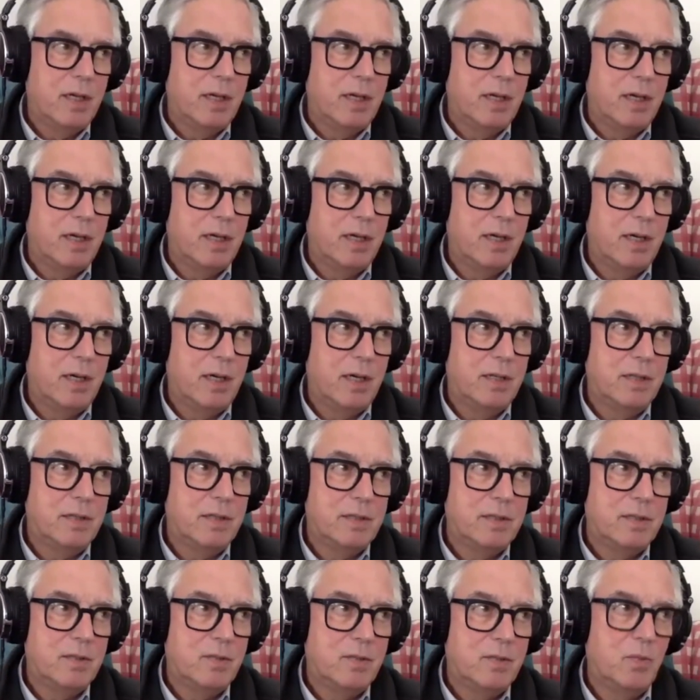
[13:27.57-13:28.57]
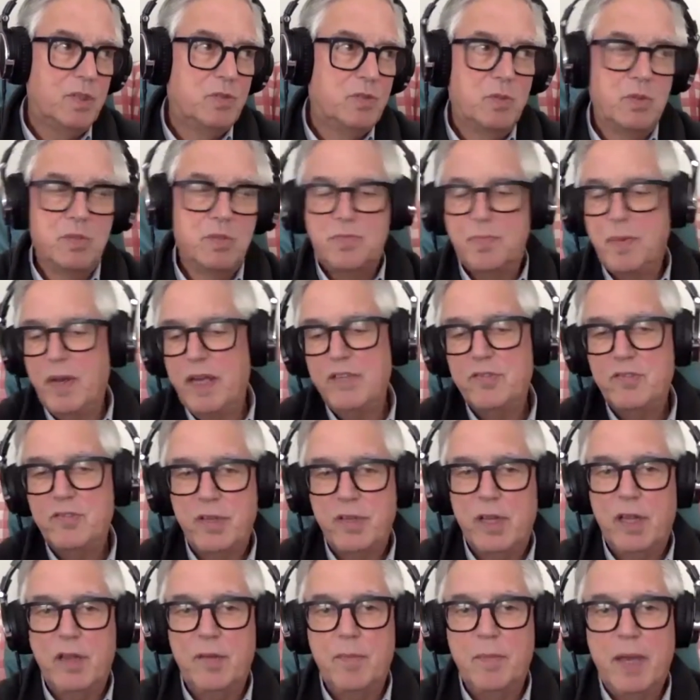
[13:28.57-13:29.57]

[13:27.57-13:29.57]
uh, which was basically